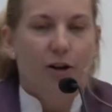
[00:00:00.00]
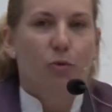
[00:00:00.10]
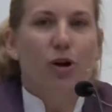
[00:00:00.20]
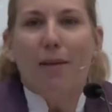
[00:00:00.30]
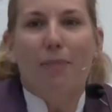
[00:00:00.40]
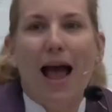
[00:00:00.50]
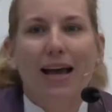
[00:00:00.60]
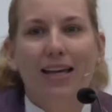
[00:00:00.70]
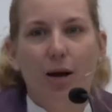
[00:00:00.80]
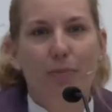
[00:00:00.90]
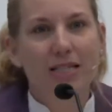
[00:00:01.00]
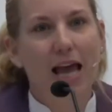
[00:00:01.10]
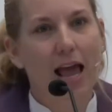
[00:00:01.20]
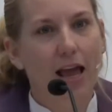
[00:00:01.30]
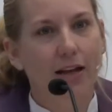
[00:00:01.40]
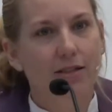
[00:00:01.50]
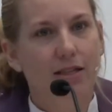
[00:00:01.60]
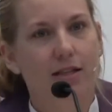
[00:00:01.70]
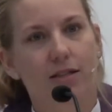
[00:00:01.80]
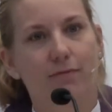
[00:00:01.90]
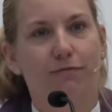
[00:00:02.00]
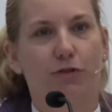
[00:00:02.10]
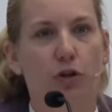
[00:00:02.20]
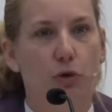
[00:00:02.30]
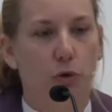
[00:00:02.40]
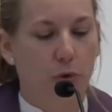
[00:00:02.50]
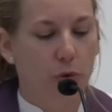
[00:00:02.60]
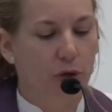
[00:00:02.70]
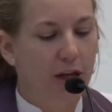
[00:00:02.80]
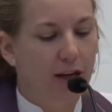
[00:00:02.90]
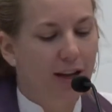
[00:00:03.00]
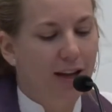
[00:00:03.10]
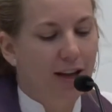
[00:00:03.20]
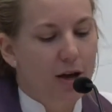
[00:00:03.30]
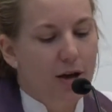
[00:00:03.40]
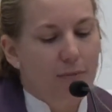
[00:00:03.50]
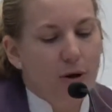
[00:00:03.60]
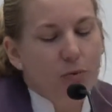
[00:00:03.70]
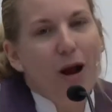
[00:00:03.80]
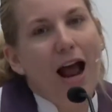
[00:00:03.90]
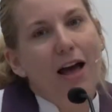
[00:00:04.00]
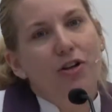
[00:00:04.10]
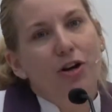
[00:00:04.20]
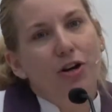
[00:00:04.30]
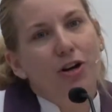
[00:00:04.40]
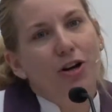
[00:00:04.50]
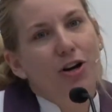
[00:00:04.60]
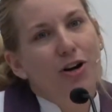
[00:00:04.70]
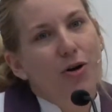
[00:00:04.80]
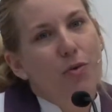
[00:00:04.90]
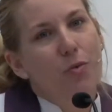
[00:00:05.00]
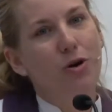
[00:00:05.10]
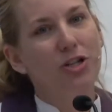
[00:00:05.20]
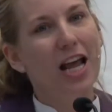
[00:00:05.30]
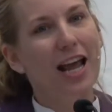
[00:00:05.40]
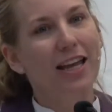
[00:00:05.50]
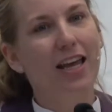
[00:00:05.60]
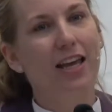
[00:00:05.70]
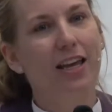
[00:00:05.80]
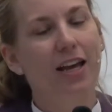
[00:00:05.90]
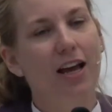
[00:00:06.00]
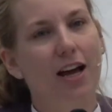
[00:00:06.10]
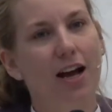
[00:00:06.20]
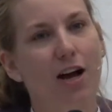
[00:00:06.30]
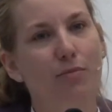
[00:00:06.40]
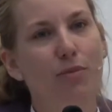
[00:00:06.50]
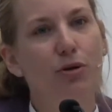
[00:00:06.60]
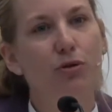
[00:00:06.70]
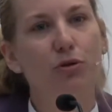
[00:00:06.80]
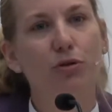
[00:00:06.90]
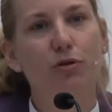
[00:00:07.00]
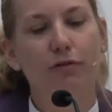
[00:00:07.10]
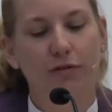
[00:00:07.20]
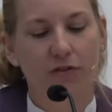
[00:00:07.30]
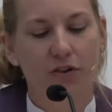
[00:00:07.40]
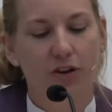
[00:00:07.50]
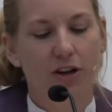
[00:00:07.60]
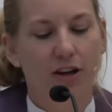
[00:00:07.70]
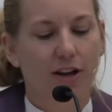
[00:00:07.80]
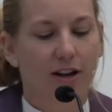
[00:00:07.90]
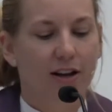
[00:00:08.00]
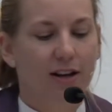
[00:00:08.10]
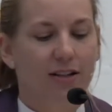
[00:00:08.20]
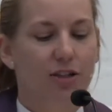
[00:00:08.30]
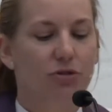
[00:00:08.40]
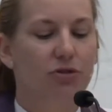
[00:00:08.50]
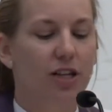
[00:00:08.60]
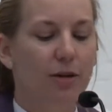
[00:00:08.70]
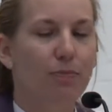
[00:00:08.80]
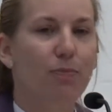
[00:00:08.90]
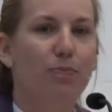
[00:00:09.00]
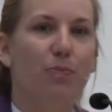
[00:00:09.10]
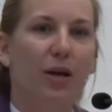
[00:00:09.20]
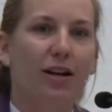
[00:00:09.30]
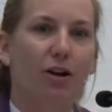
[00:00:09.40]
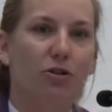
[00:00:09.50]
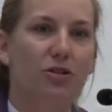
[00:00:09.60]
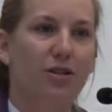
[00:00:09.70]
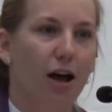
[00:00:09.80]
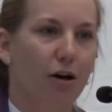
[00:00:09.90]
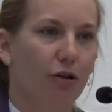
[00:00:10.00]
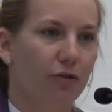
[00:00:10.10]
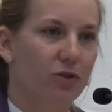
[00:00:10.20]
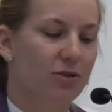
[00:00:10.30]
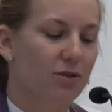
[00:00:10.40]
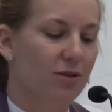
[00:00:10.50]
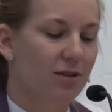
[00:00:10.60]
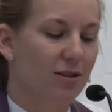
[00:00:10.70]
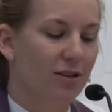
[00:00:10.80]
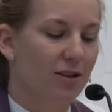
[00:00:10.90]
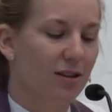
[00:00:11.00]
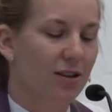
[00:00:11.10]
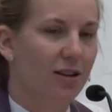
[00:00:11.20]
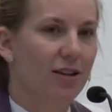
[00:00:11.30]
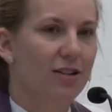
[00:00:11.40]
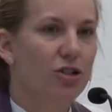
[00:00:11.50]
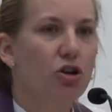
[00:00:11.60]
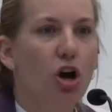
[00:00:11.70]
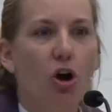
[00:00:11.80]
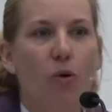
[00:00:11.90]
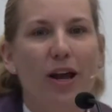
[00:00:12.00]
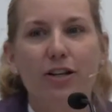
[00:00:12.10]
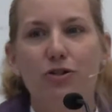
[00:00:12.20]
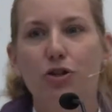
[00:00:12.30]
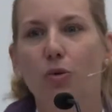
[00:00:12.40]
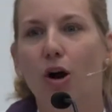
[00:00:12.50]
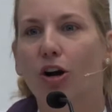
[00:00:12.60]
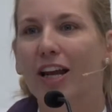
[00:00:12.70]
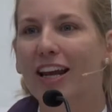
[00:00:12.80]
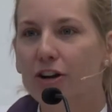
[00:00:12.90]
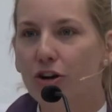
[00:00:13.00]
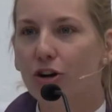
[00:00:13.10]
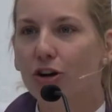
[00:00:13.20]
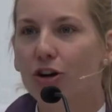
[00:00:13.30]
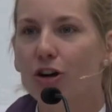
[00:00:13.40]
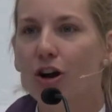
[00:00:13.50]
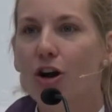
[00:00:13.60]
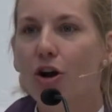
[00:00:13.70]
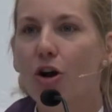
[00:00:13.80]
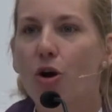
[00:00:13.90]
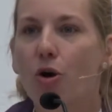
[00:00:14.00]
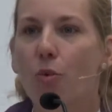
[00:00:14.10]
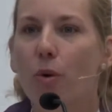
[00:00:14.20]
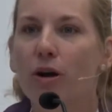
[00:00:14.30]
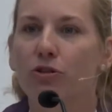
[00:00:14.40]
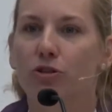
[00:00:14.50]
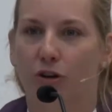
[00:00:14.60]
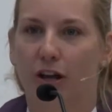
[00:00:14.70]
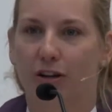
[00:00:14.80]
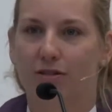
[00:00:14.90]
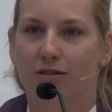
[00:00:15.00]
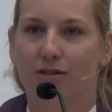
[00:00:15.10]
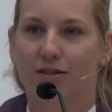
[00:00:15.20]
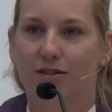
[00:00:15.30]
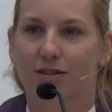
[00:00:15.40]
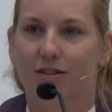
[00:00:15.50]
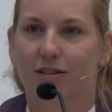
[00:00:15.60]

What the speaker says: We're not packing up a tent and some food, but rather we're taking a move to deepen ourselves, to go into our inner wilderness,